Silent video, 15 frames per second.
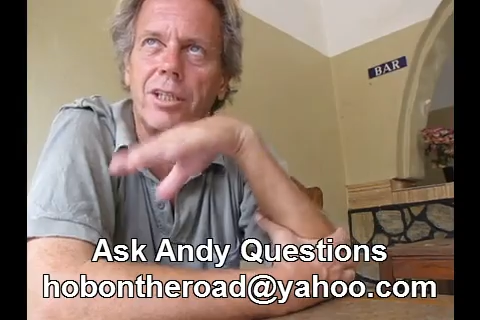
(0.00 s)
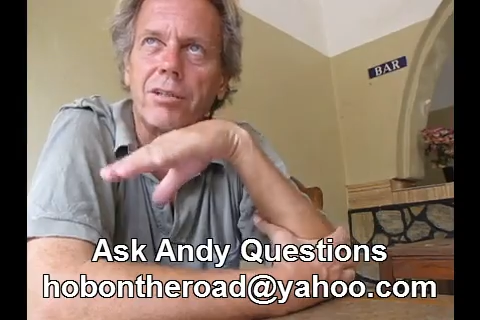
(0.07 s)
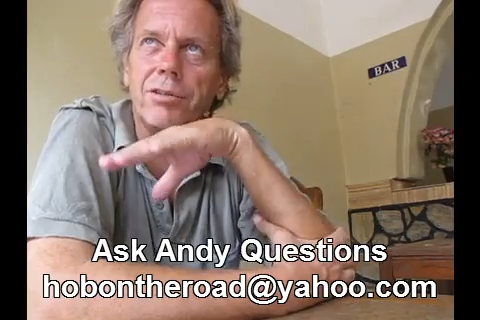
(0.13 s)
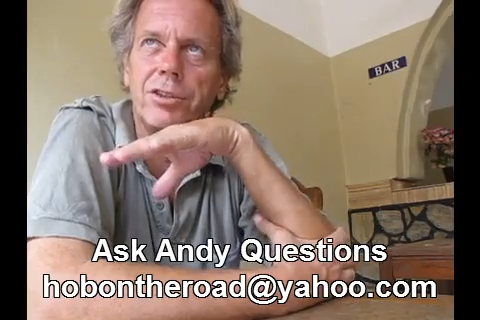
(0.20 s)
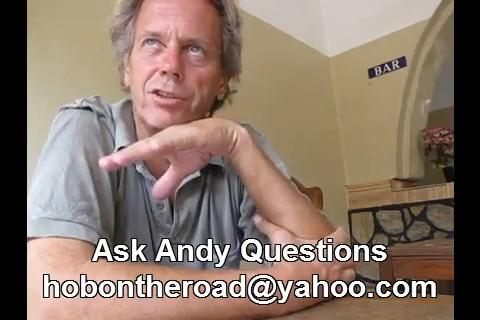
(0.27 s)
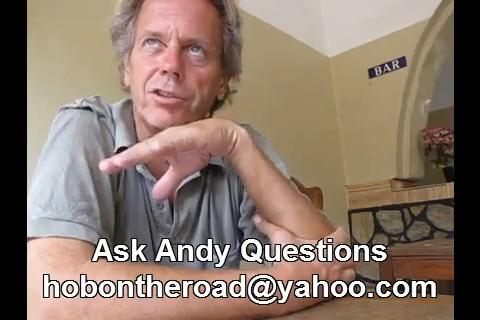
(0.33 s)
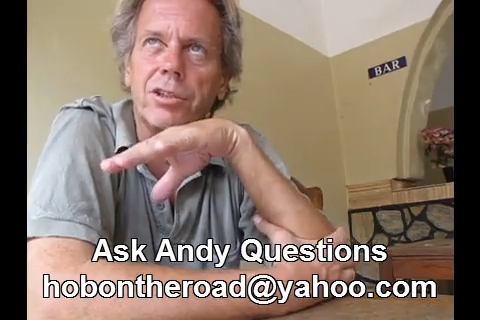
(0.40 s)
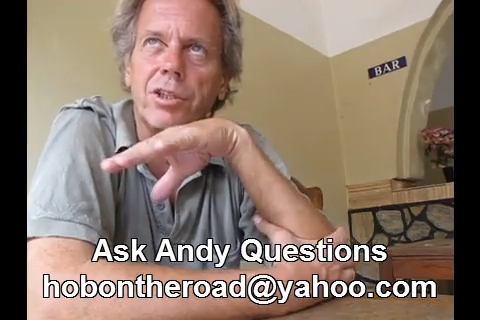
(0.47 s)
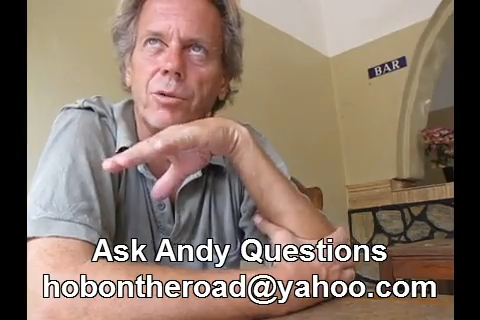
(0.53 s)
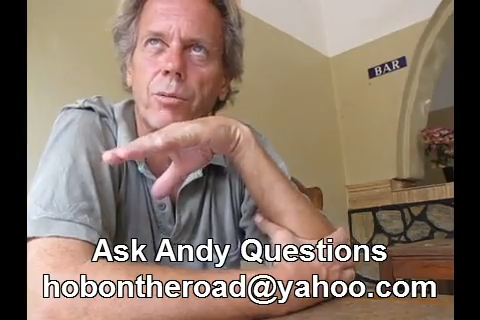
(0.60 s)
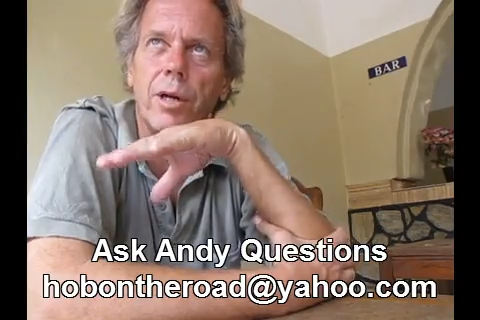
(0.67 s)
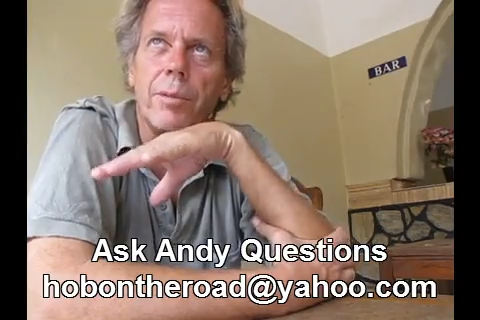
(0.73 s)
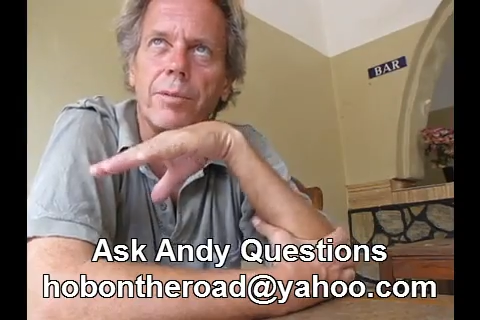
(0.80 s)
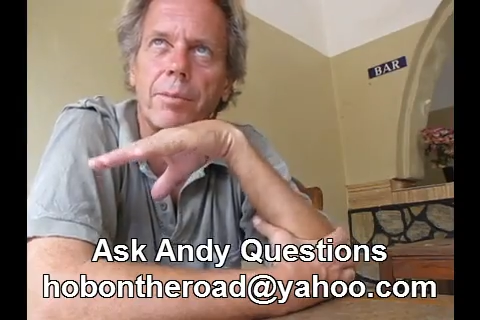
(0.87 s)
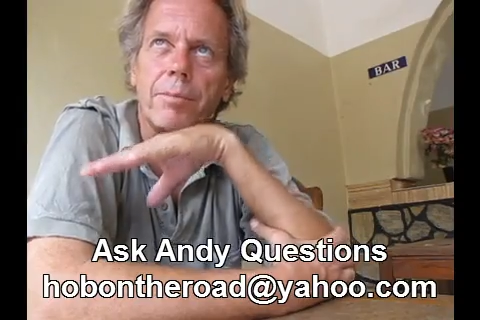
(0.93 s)
culture you
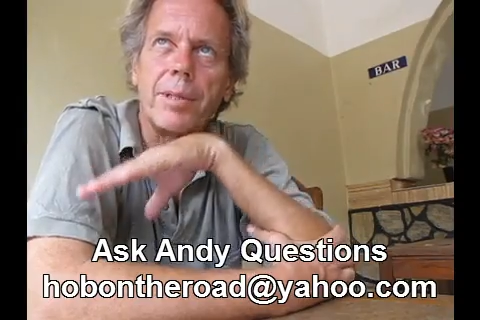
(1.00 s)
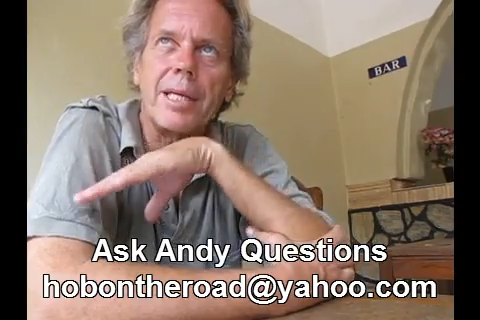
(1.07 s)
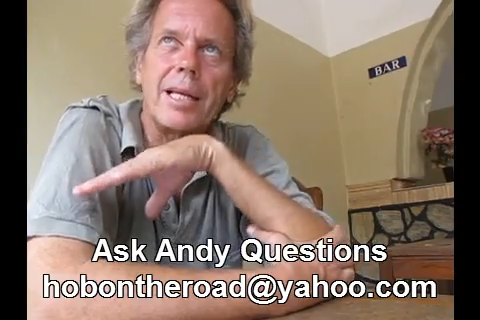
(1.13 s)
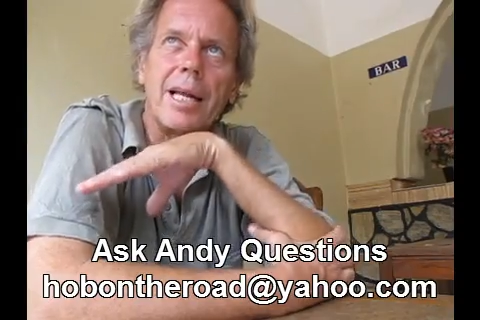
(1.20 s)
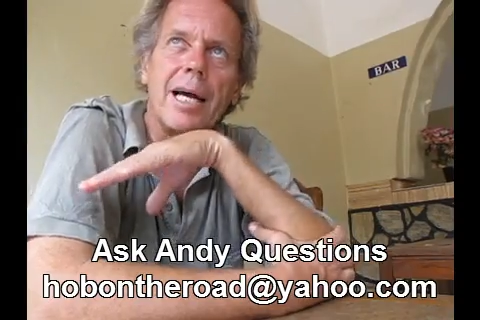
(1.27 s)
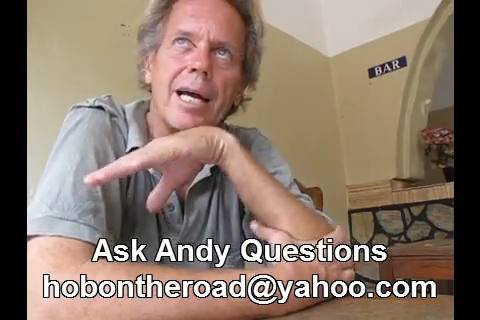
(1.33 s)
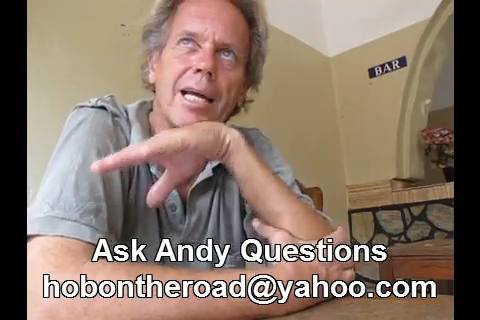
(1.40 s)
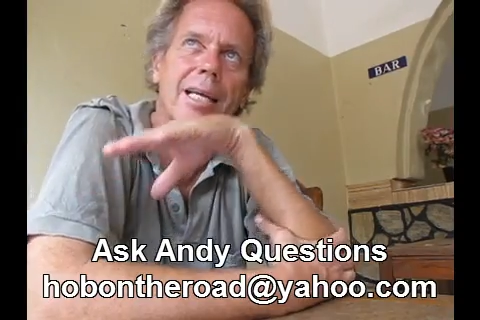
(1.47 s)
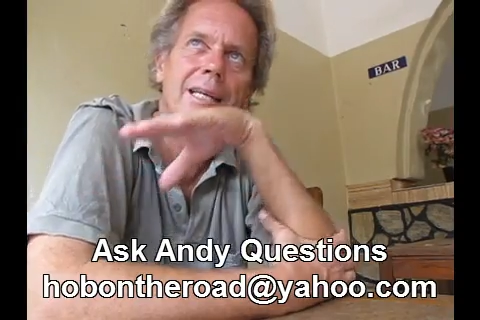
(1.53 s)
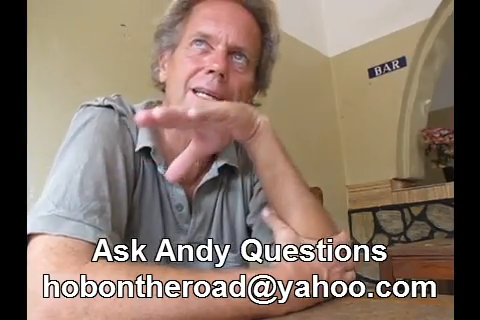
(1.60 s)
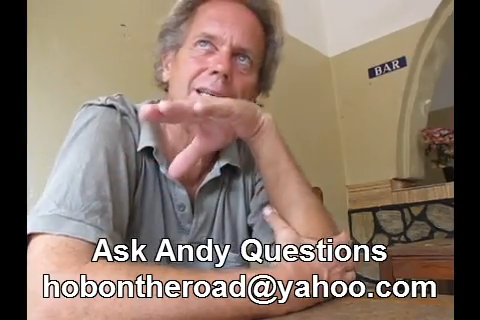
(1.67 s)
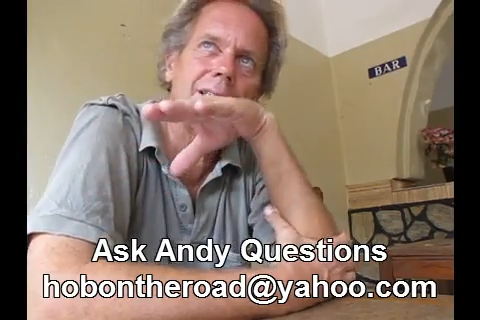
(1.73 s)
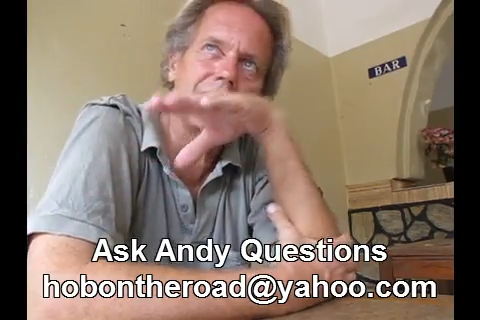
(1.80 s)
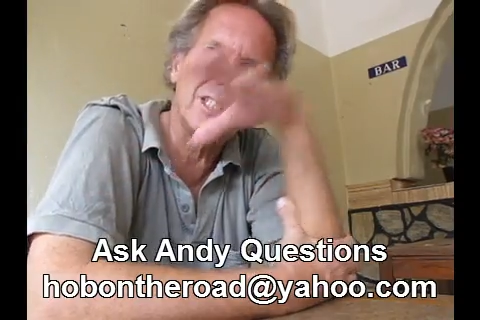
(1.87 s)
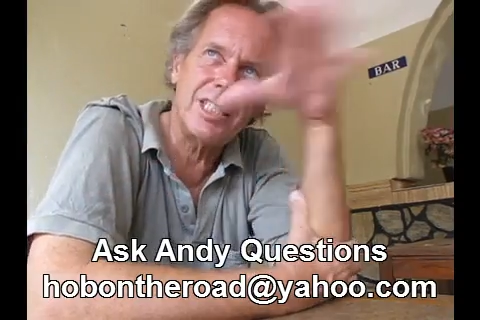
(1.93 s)
want them to be like
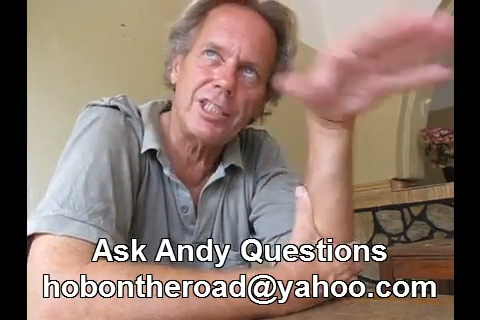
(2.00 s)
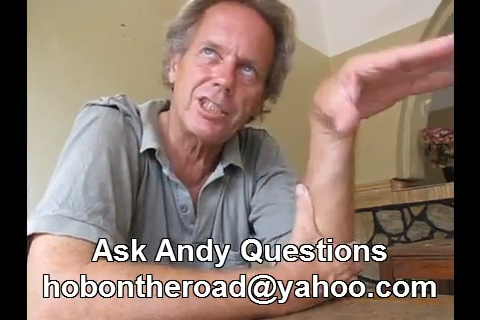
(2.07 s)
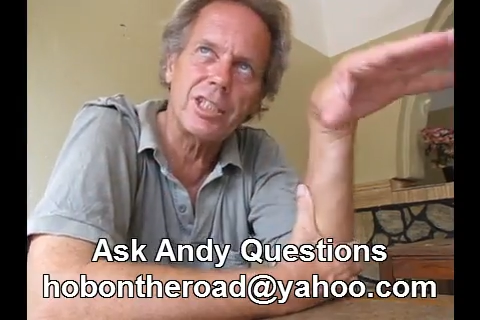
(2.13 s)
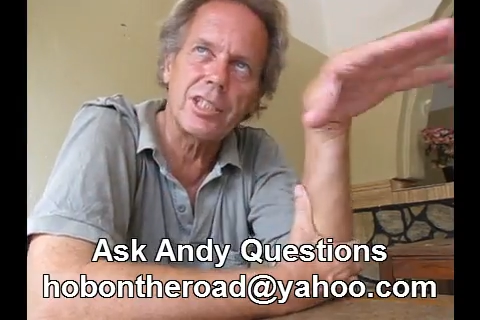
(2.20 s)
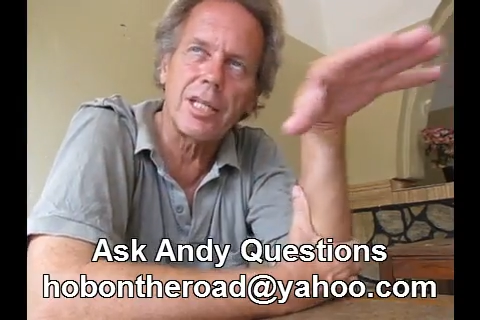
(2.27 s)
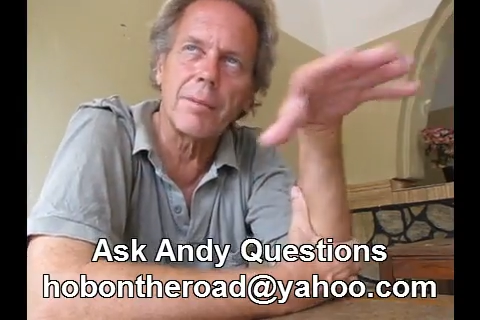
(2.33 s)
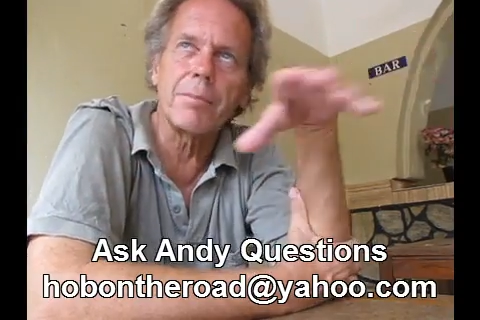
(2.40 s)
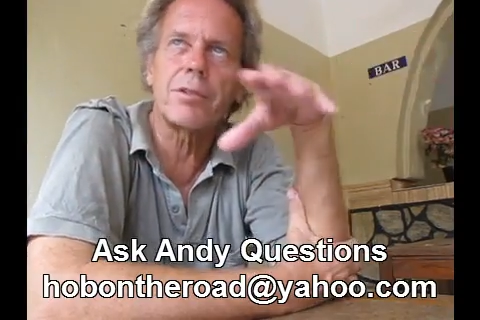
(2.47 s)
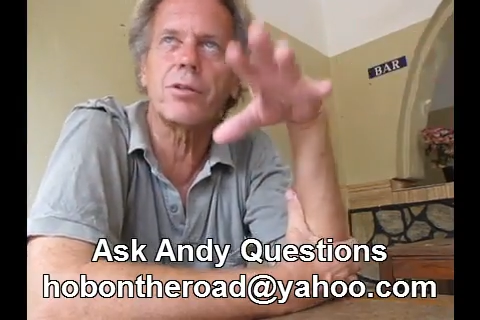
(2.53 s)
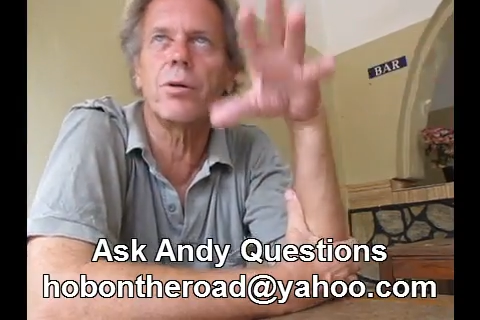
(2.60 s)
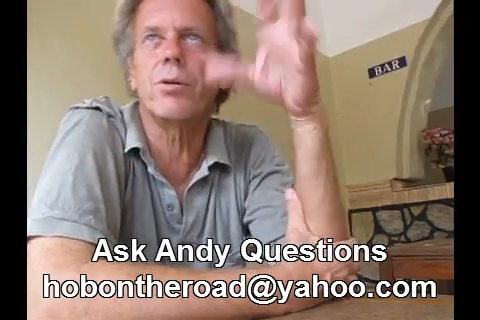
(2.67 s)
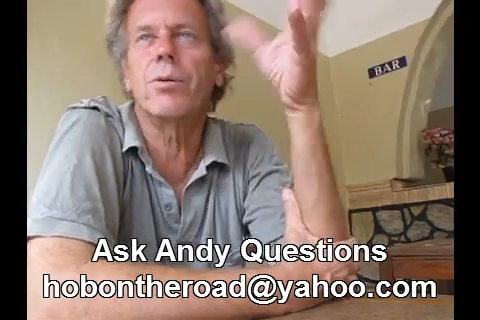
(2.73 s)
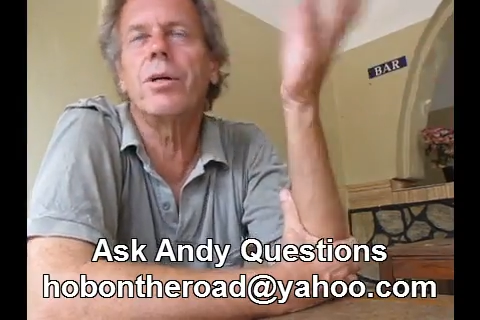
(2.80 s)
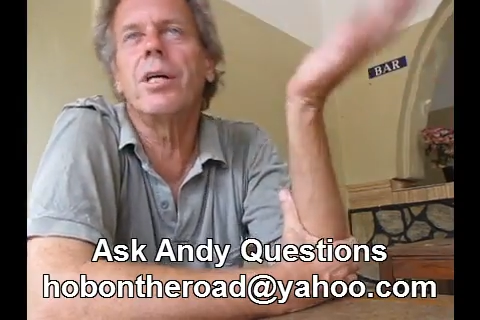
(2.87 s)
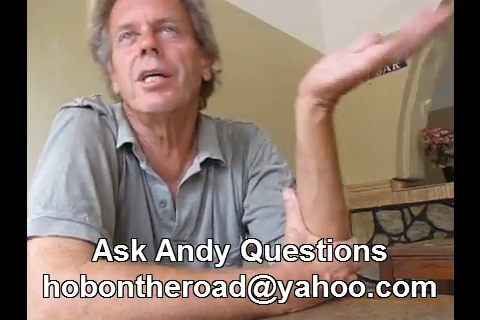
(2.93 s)
teaching them.
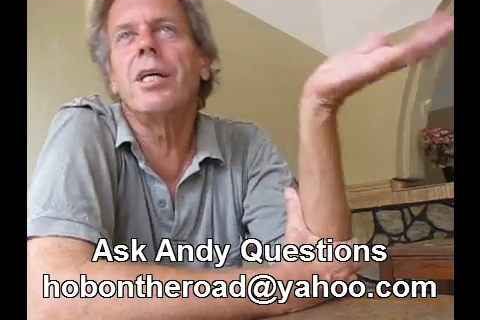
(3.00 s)
So